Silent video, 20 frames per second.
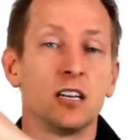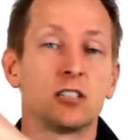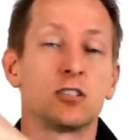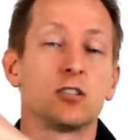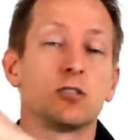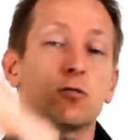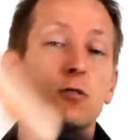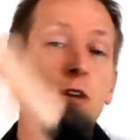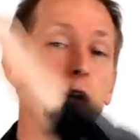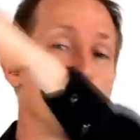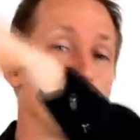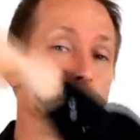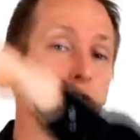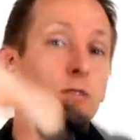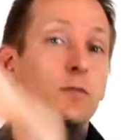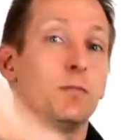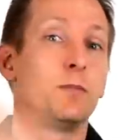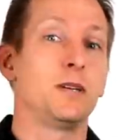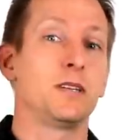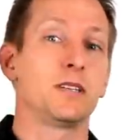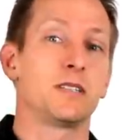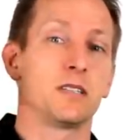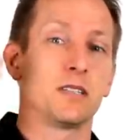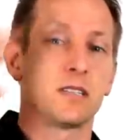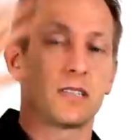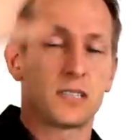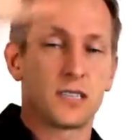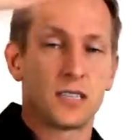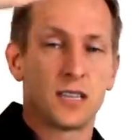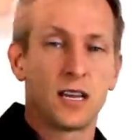to grow your
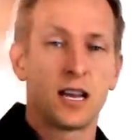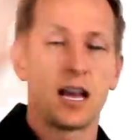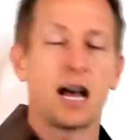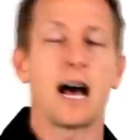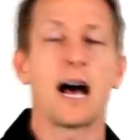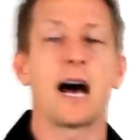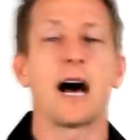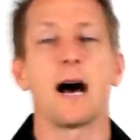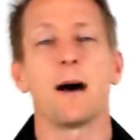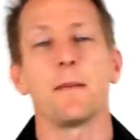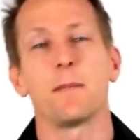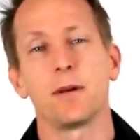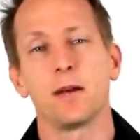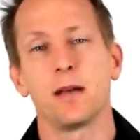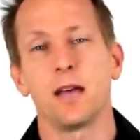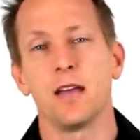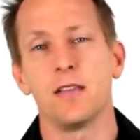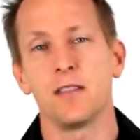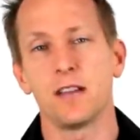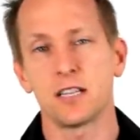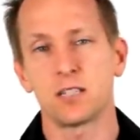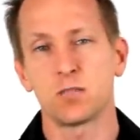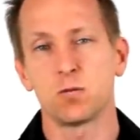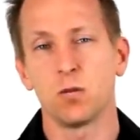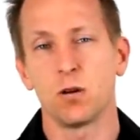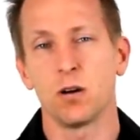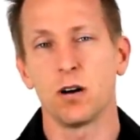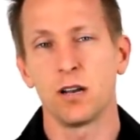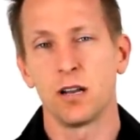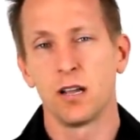business up. And that's
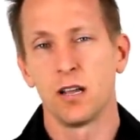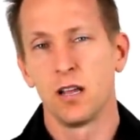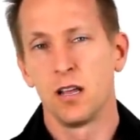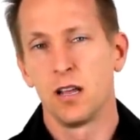what